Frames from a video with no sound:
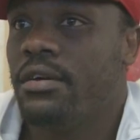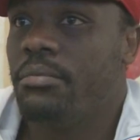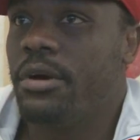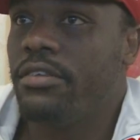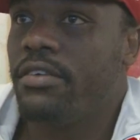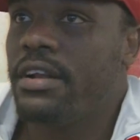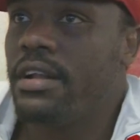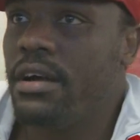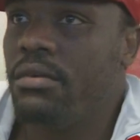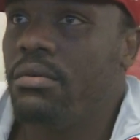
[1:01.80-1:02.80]
but right
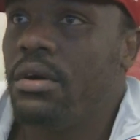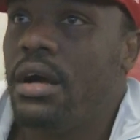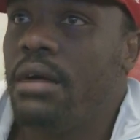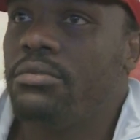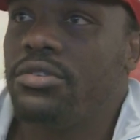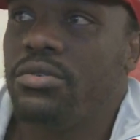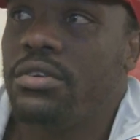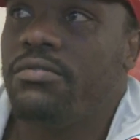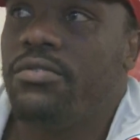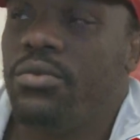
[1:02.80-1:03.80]
now I'm just
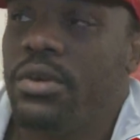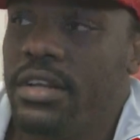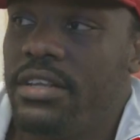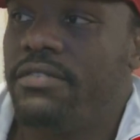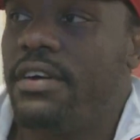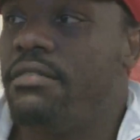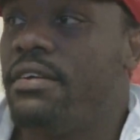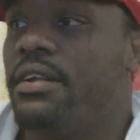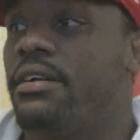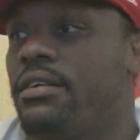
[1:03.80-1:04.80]
looking forward to this fight
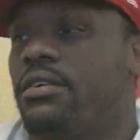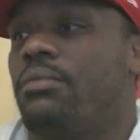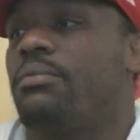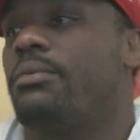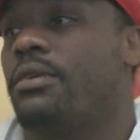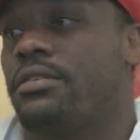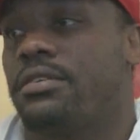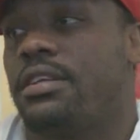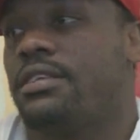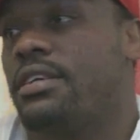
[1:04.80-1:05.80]
right now in the copper box.
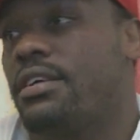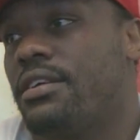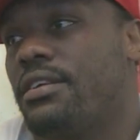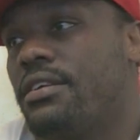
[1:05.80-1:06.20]
That's it.